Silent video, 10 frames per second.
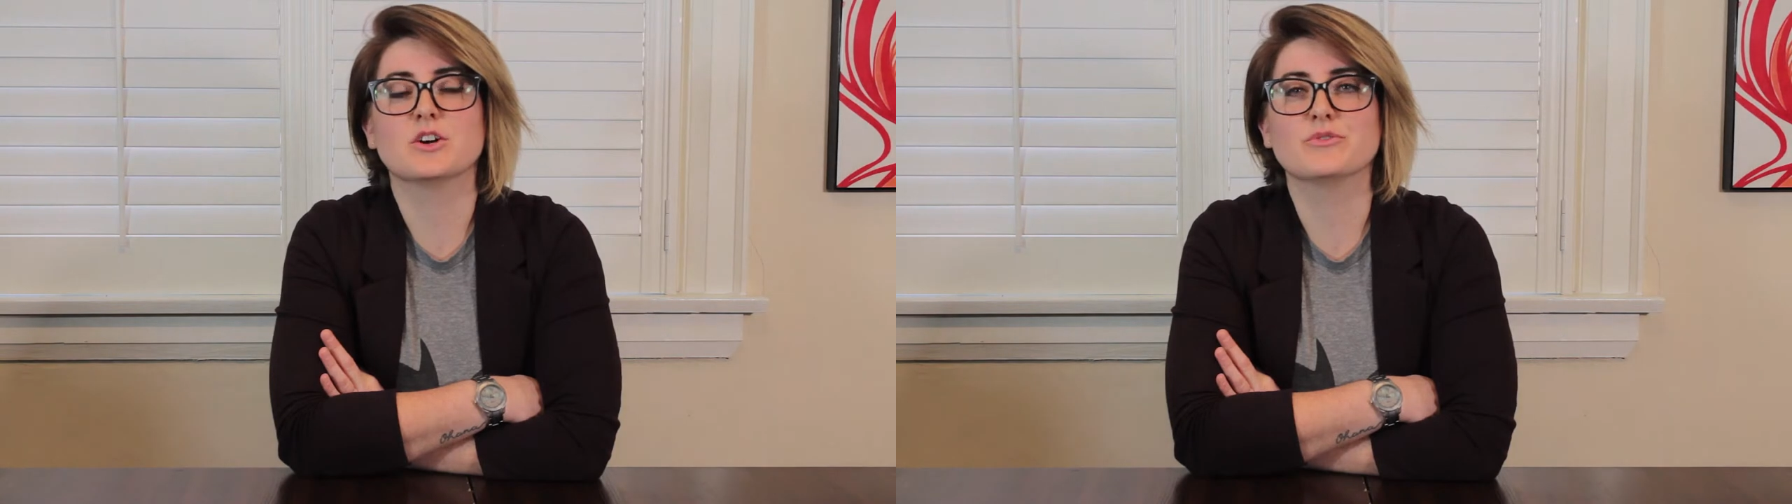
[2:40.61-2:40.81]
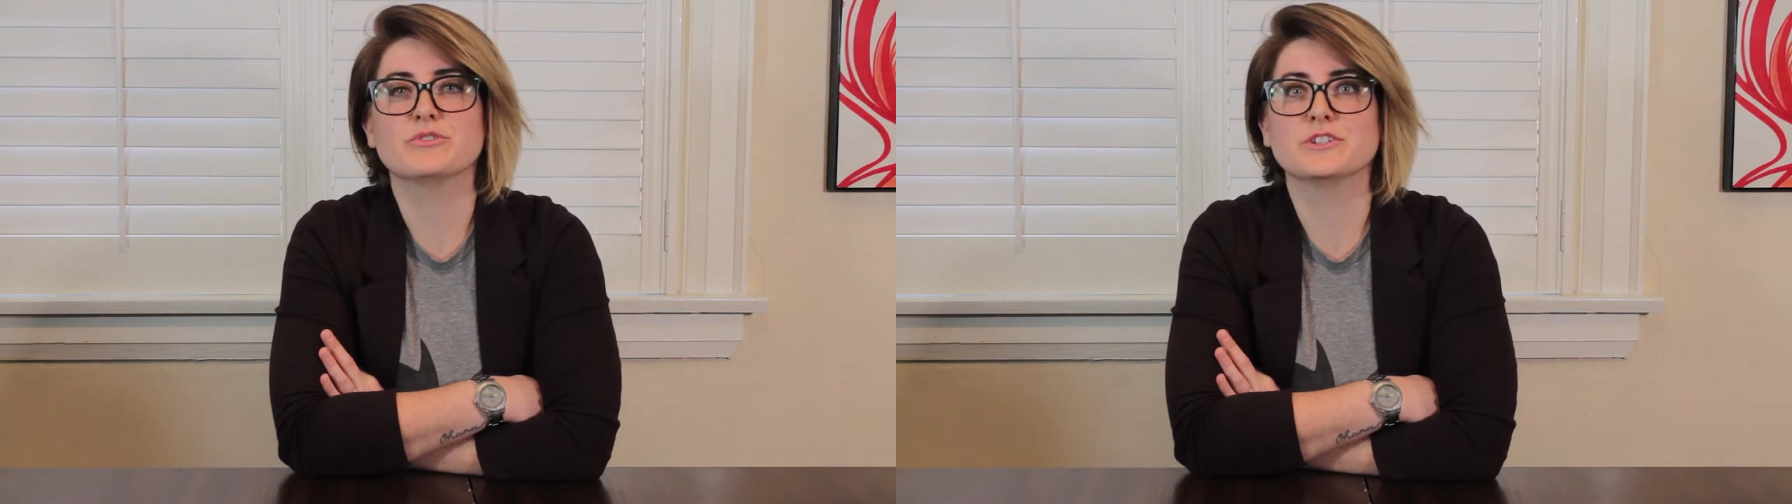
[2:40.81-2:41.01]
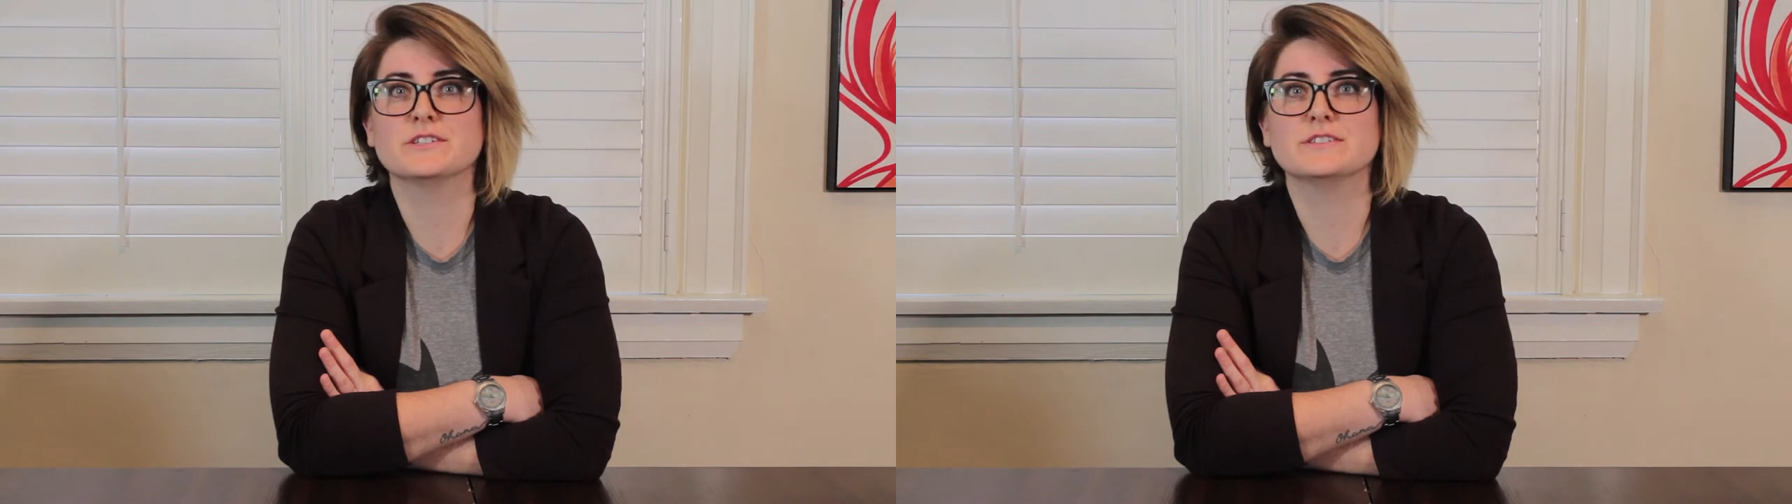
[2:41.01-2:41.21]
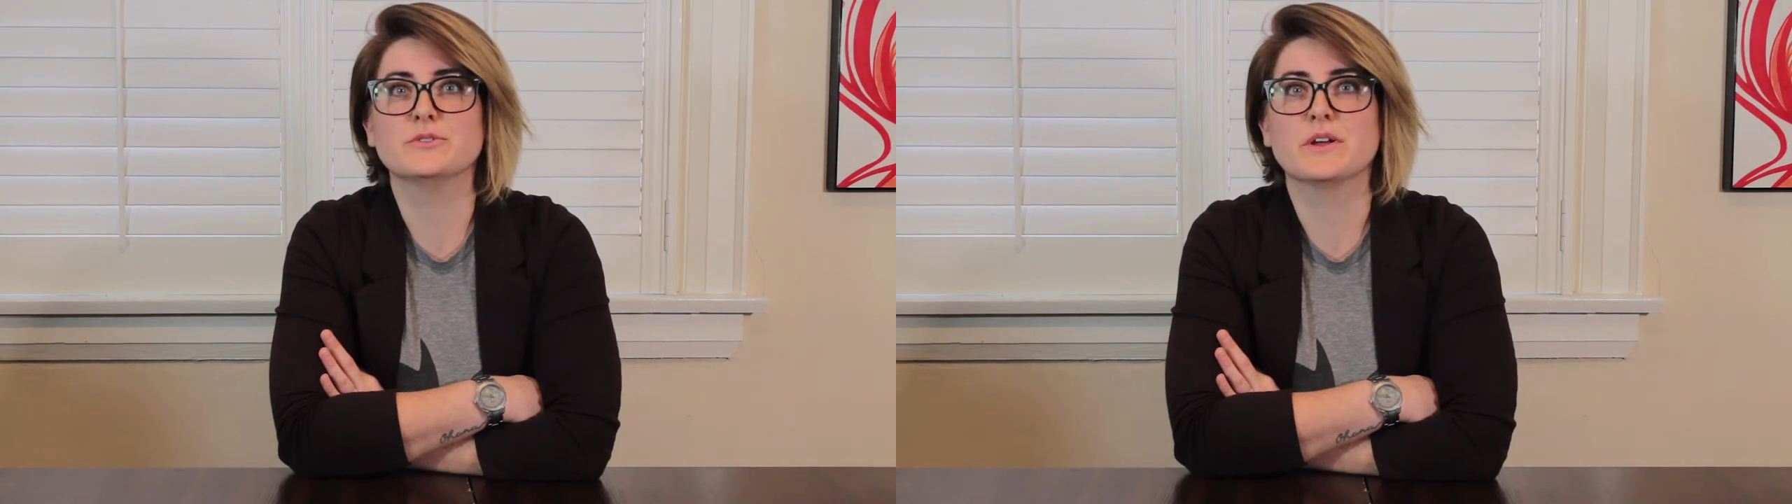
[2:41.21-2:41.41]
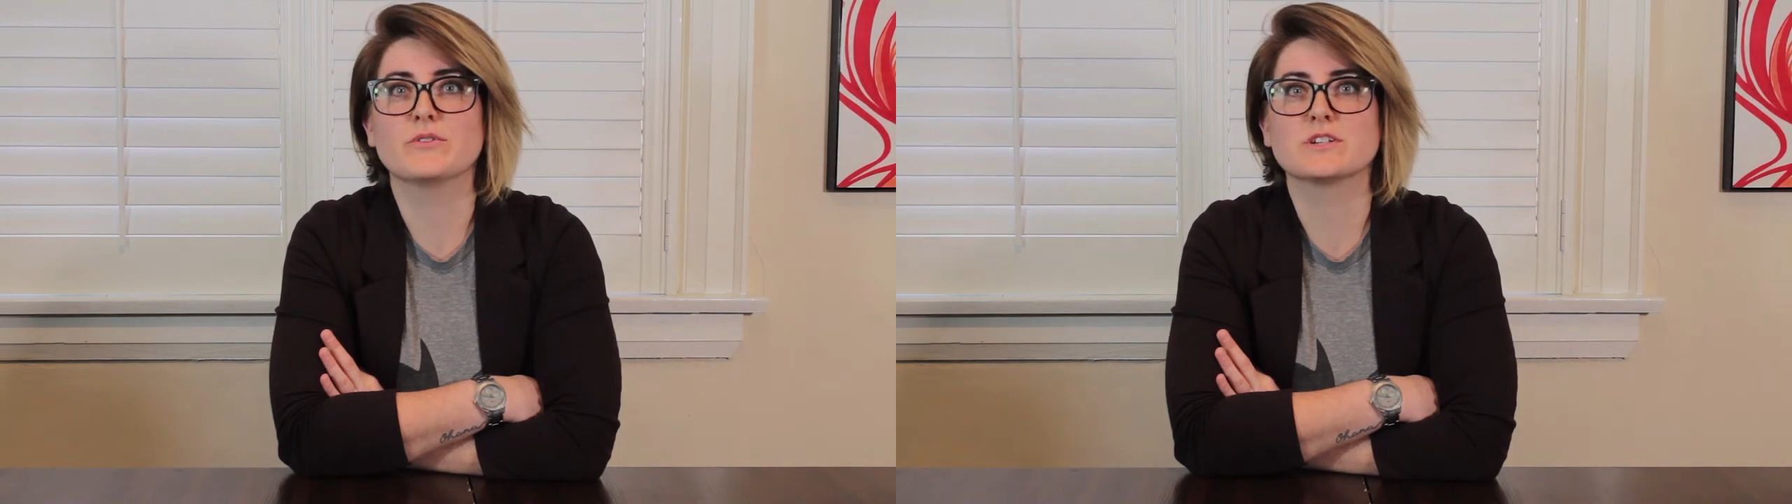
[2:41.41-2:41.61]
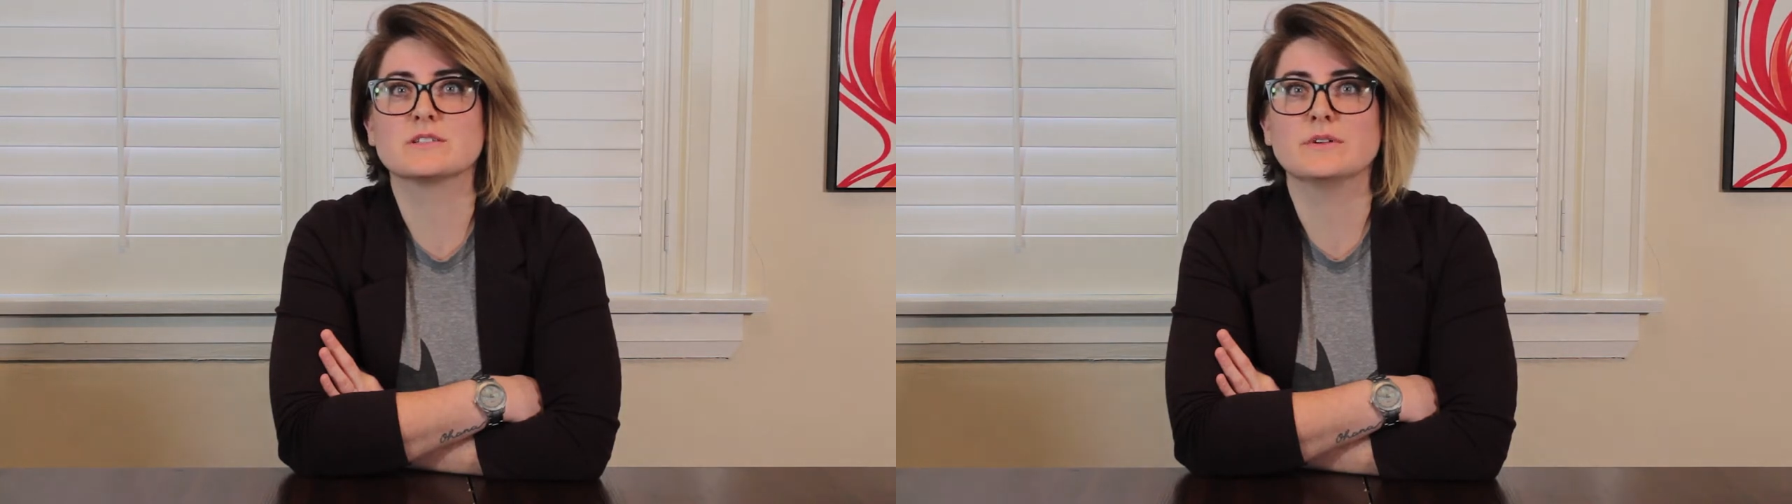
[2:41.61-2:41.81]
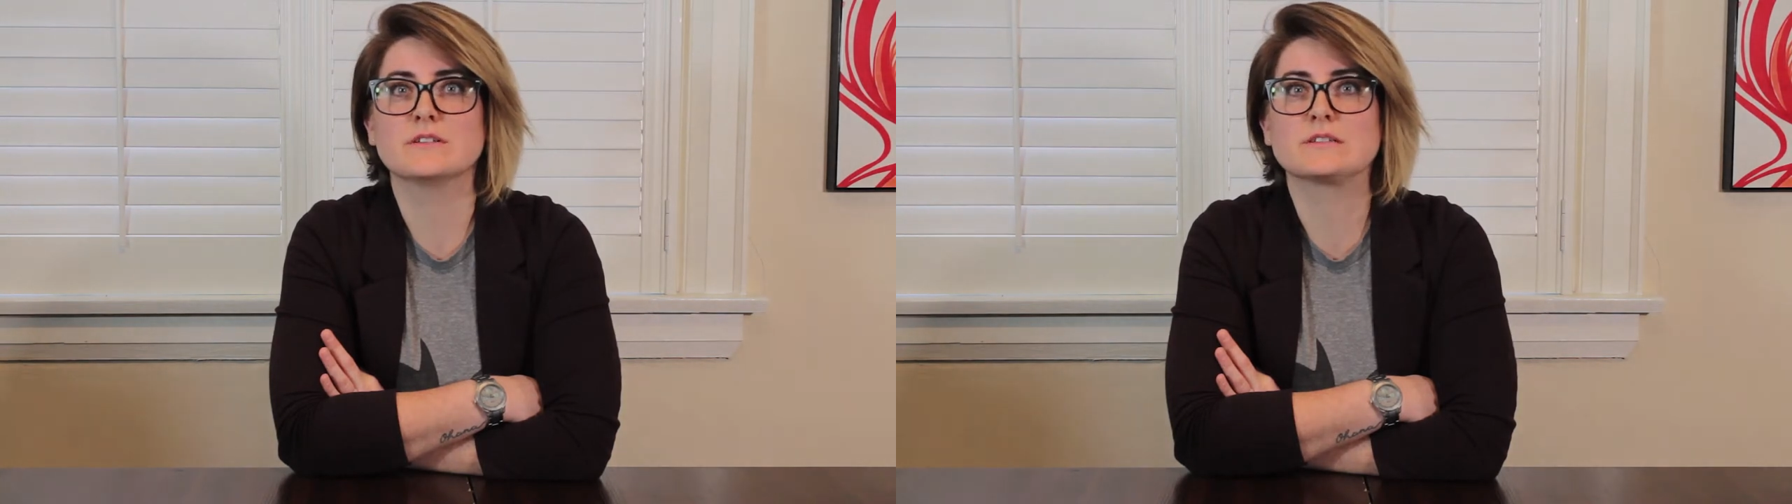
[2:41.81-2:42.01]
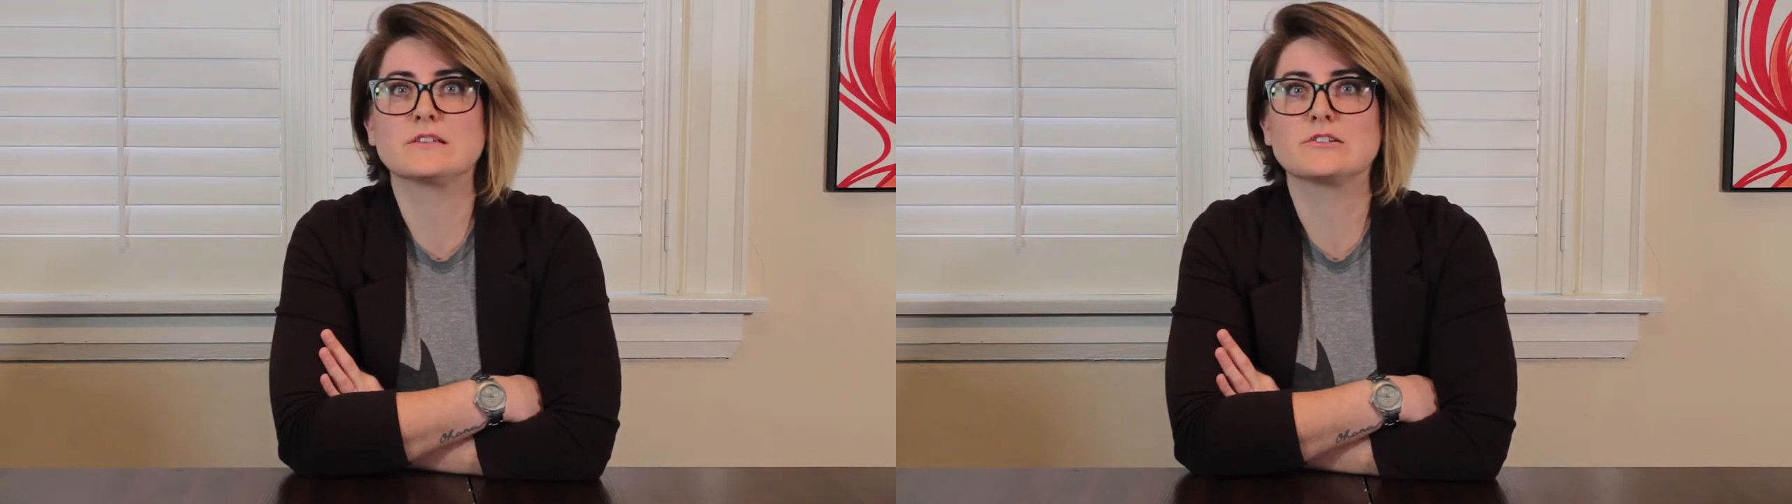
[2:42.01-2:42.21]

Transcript: hopefully you never experience it